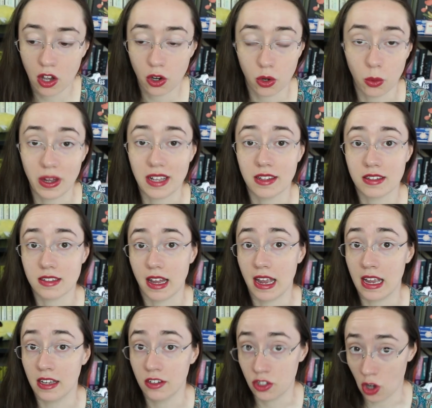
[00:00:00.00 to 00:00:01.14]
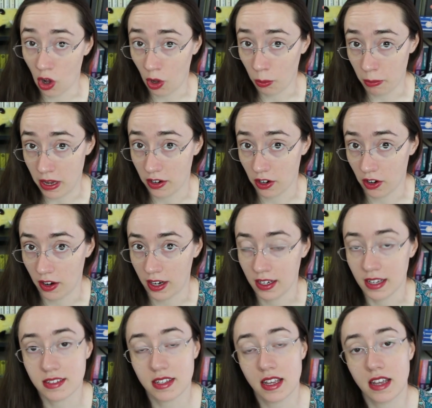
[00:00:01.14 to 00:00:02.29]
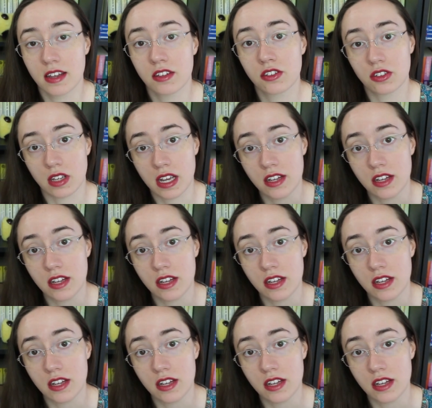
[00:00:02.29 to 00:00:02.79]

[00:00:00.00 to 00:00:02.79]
who is a doll maker and it's his